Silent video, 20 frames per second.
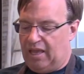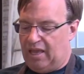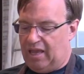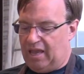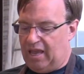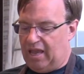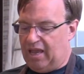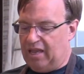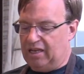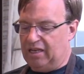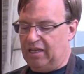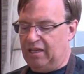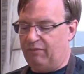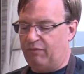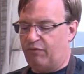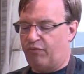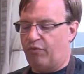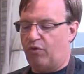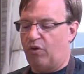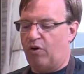and leave
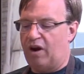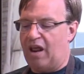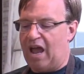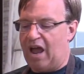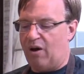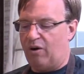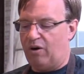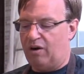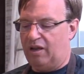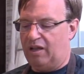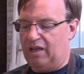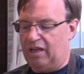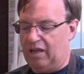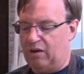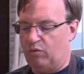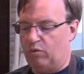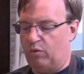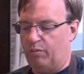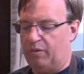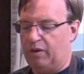it for an hour,
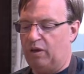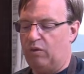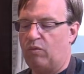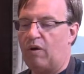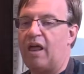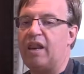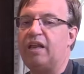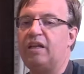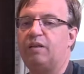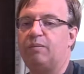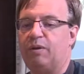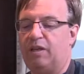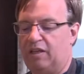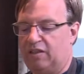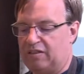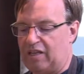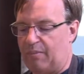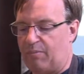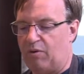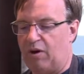it will be ready to be
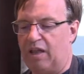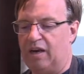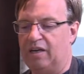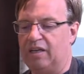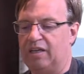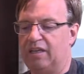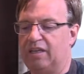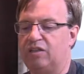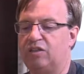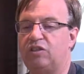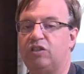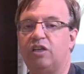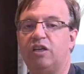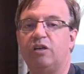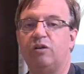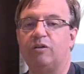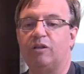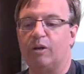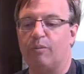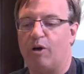separated into little